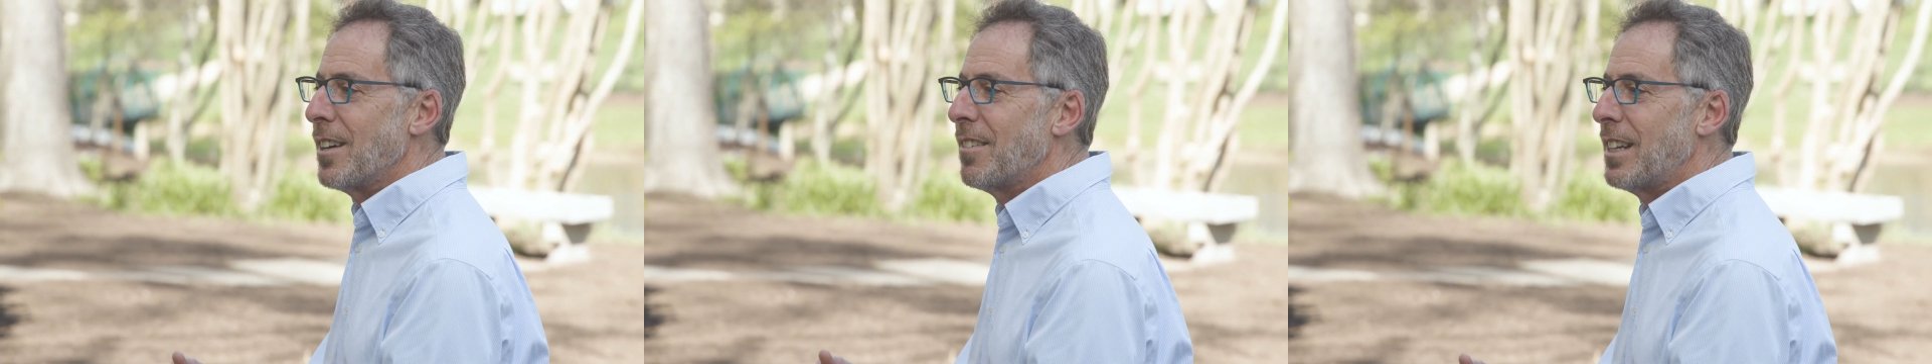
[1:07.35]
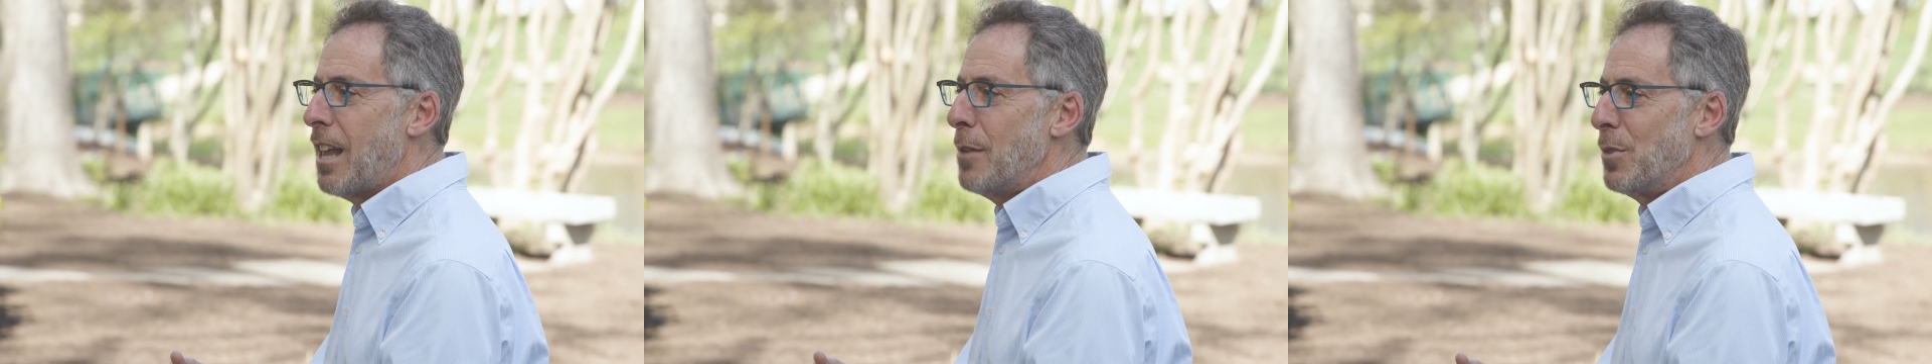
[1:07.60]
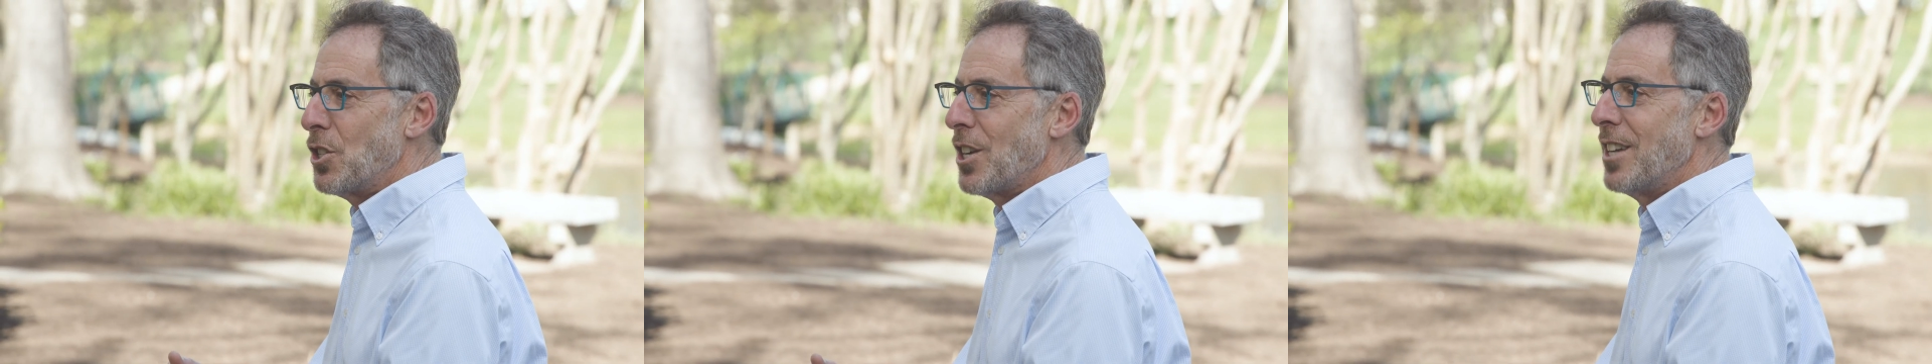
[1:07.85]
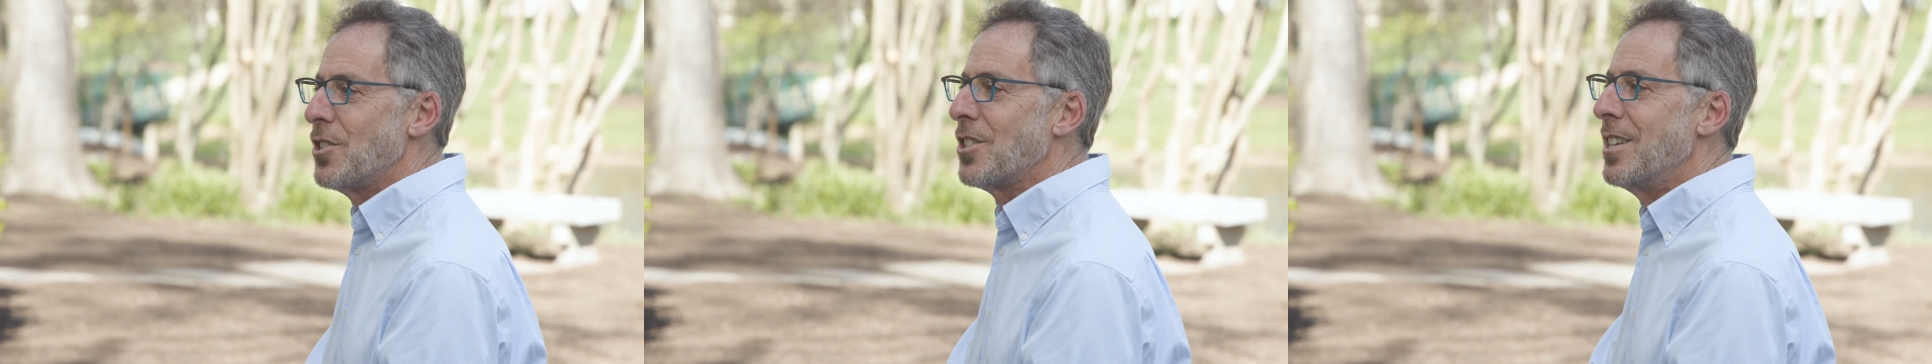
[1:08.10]
of climate
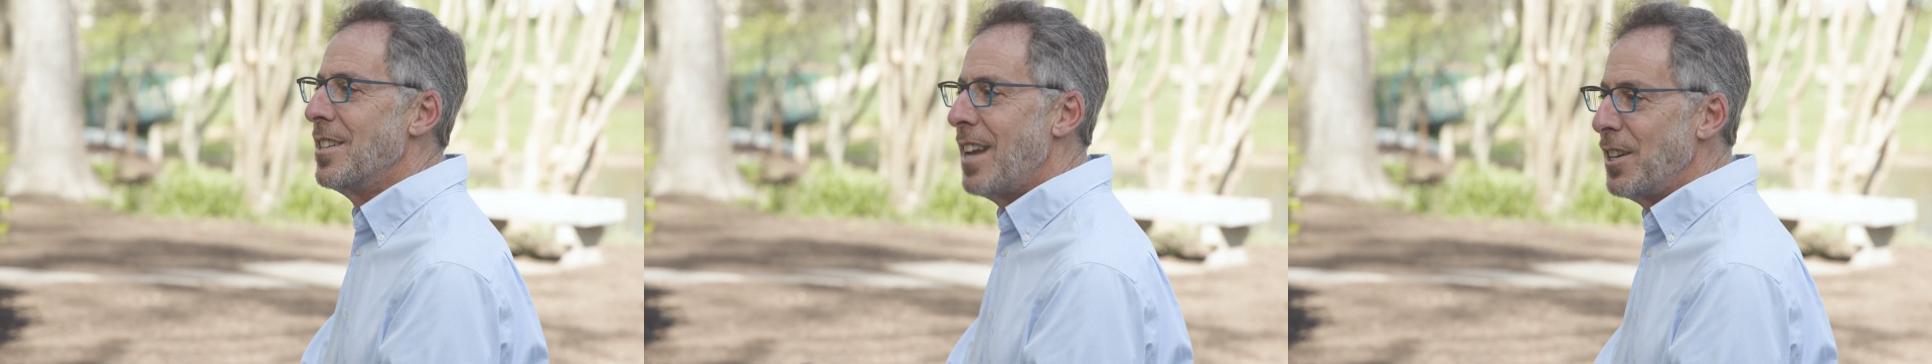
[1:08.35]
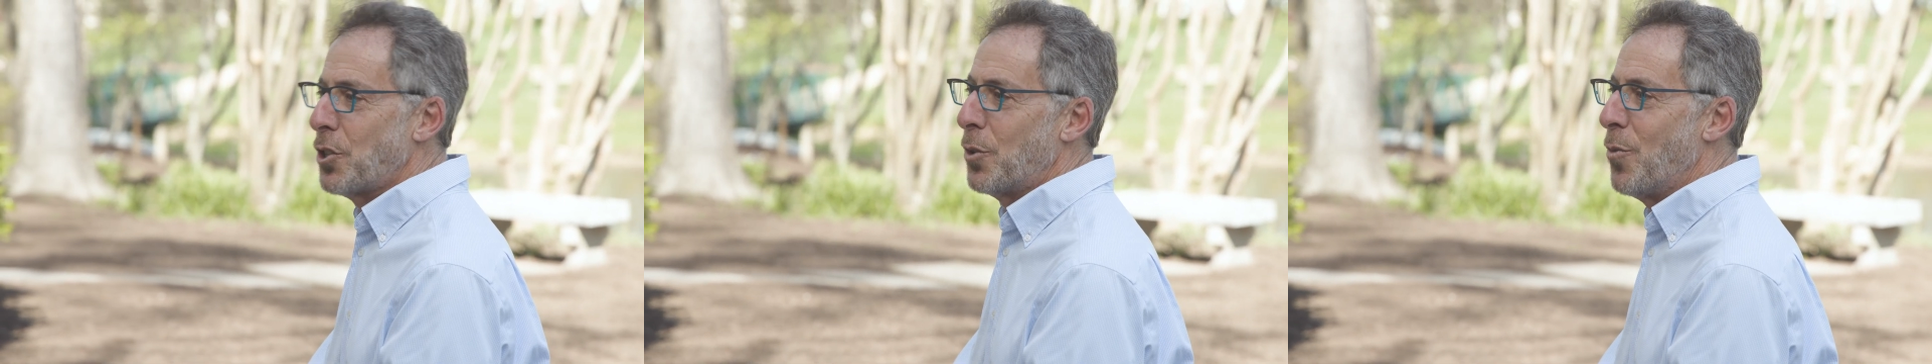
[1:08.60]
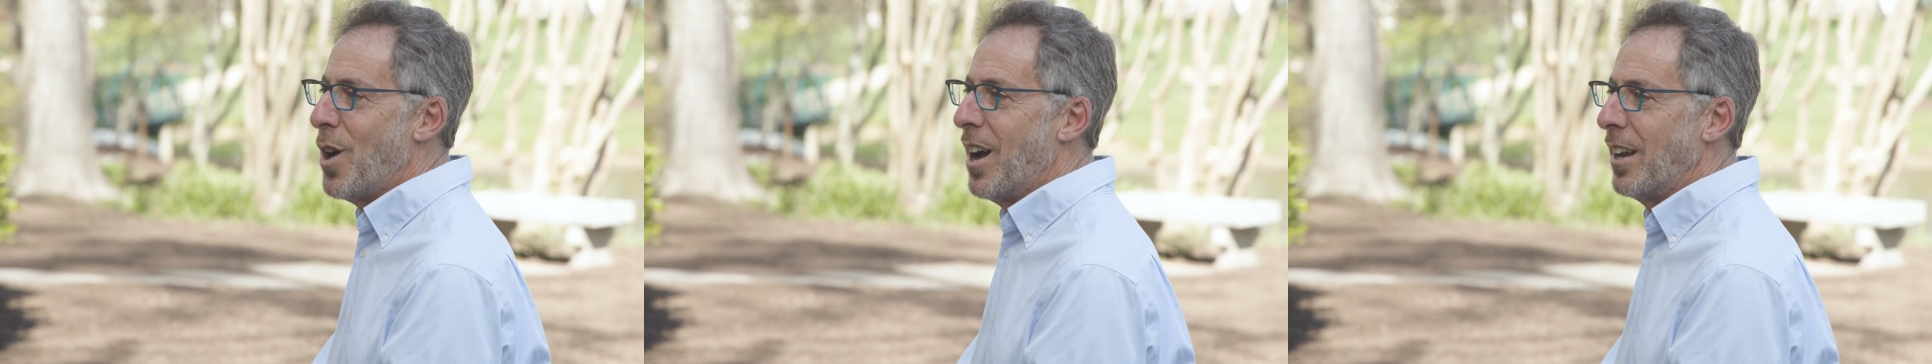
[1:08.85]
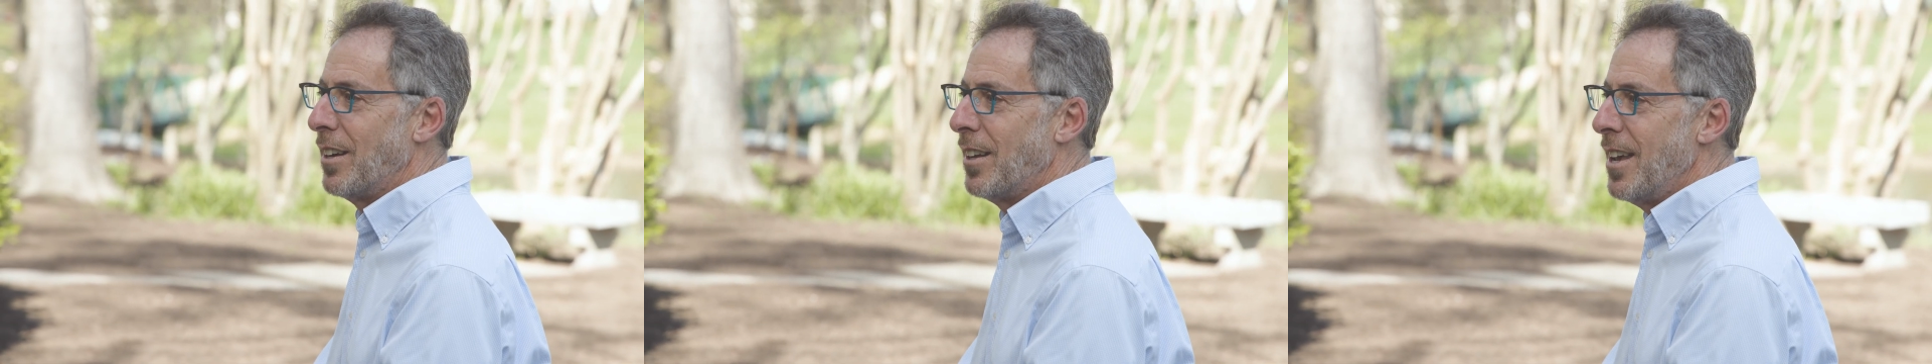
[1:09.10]
change
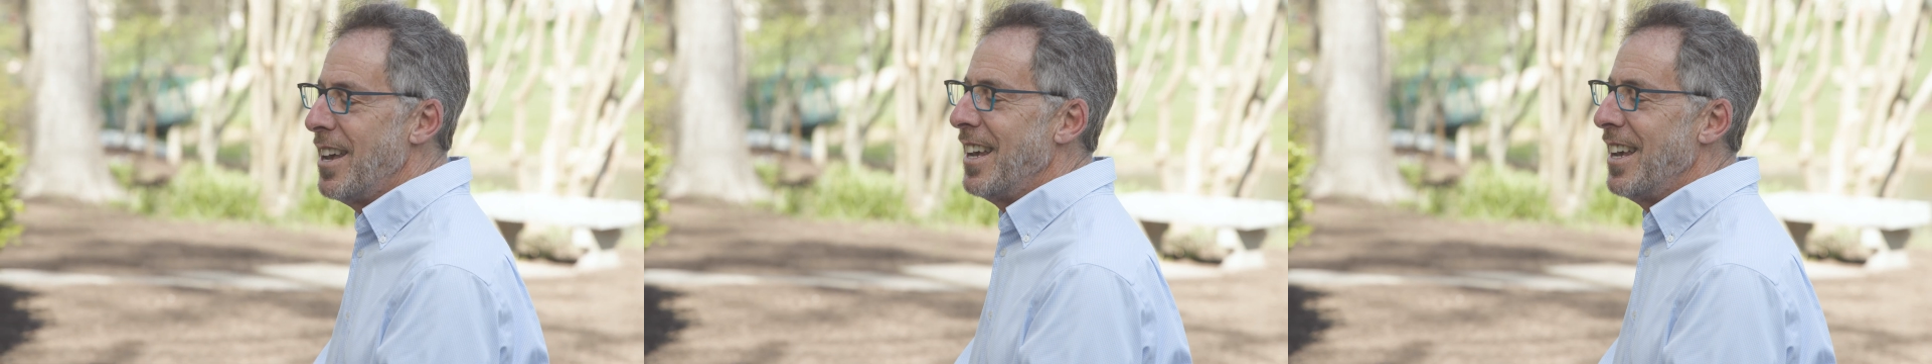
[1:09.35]
nationwide.